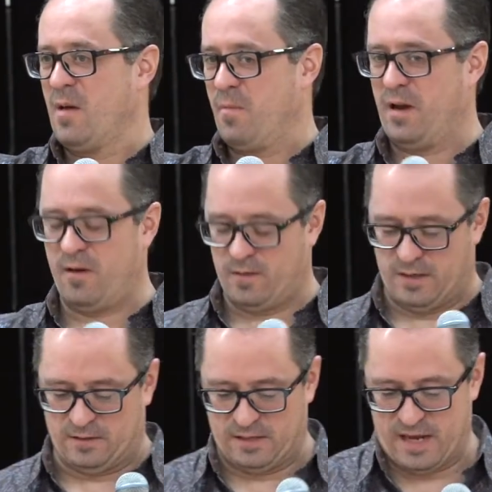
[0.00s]

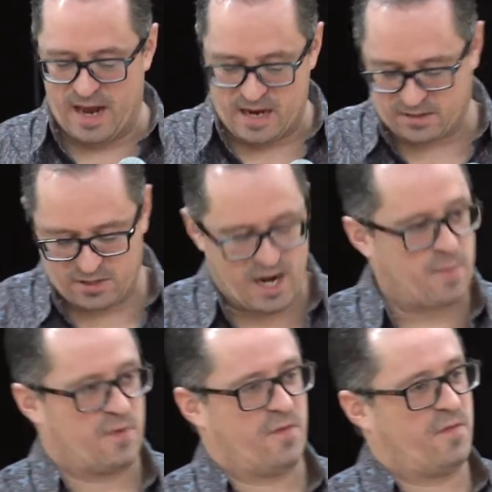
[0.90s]
paralleled in Acts
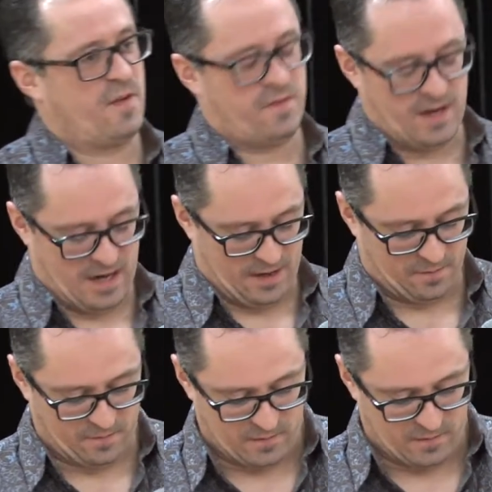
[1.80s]
chapter 15.